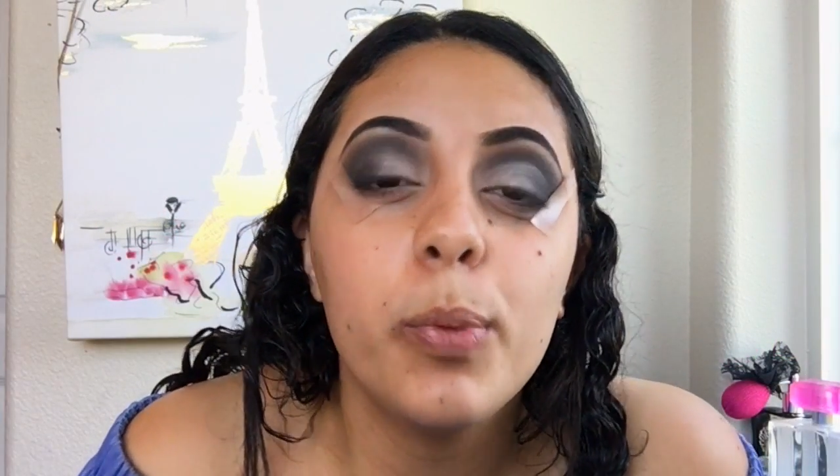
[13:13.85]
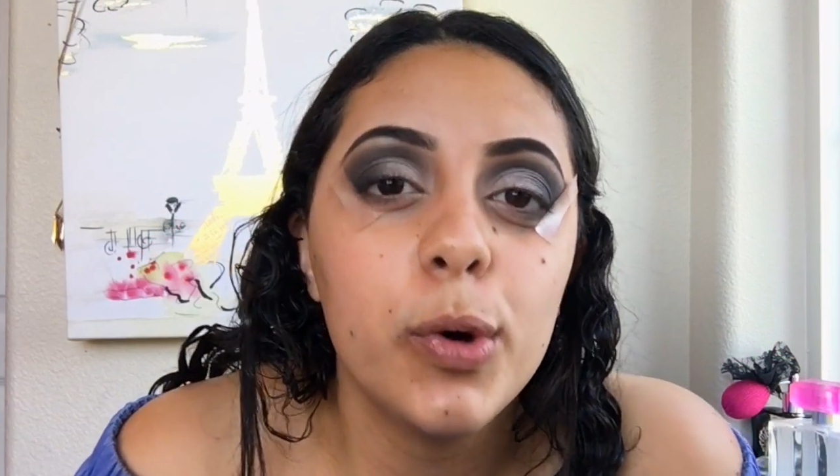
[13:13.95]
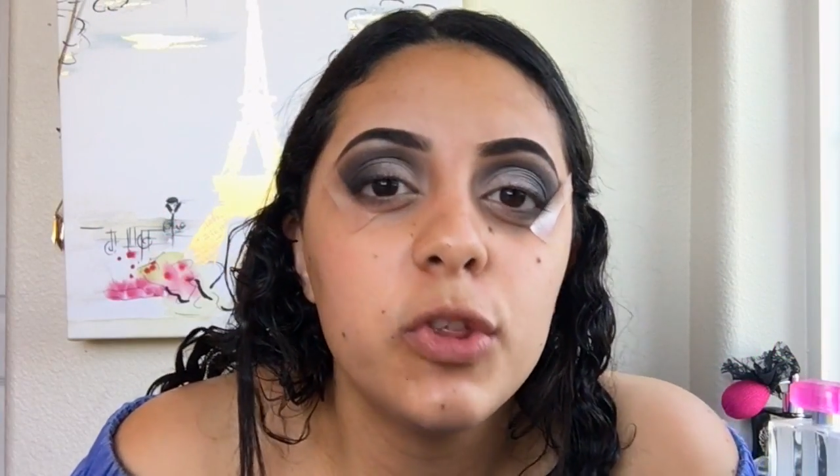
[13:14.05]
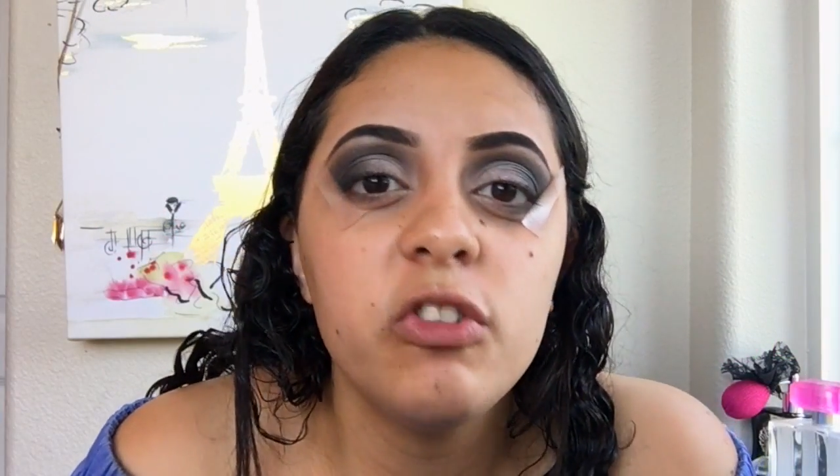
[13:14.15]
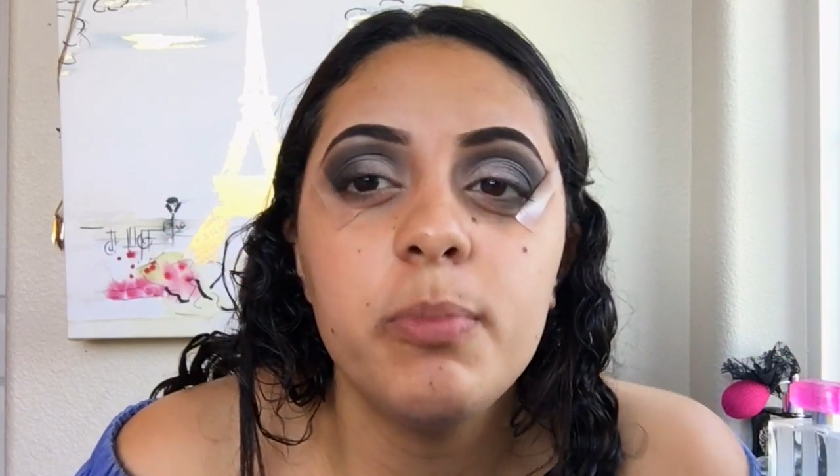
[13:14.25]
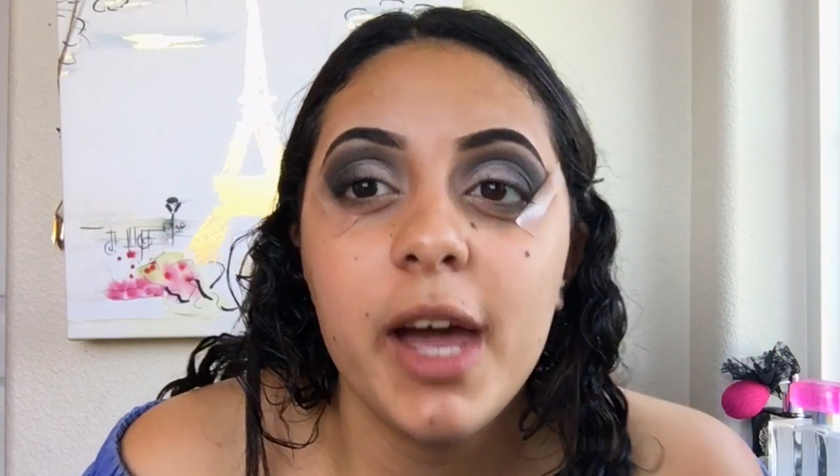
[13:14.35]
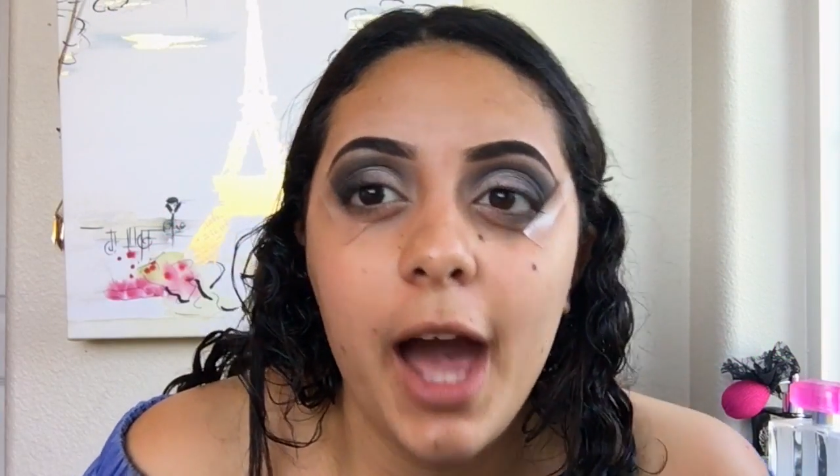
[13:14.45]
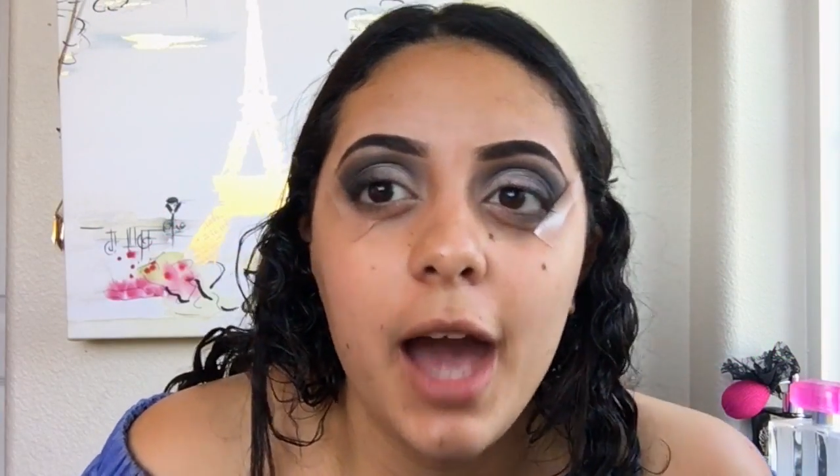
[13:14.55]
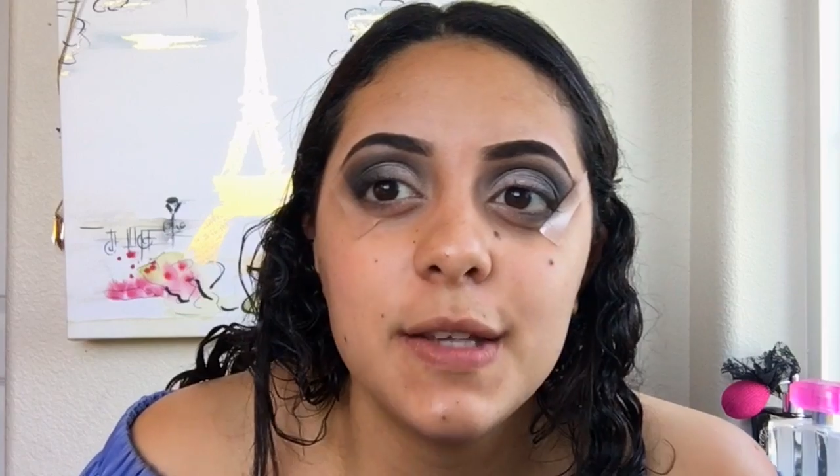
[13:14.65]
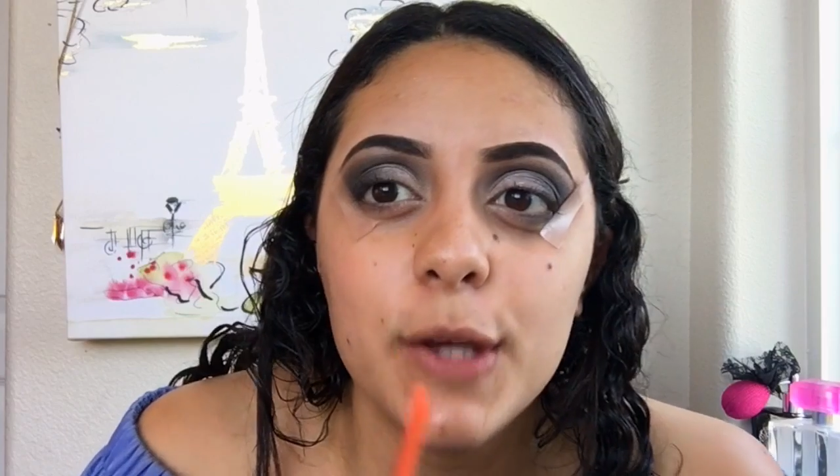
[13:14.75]
both of my
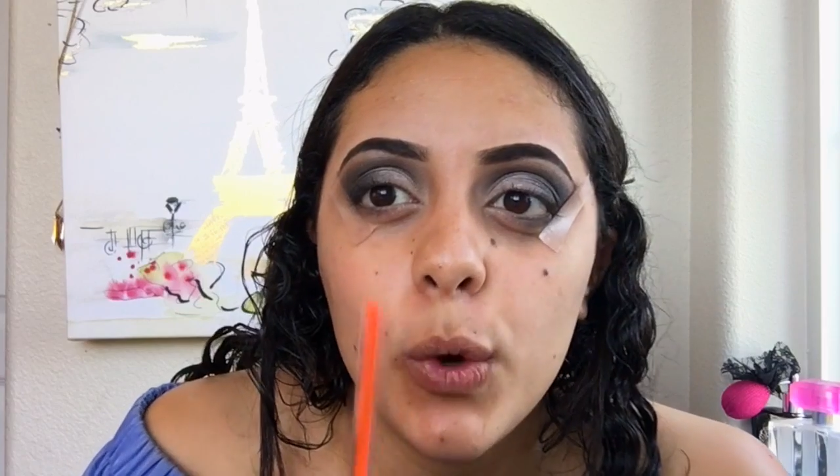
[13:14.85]
eyes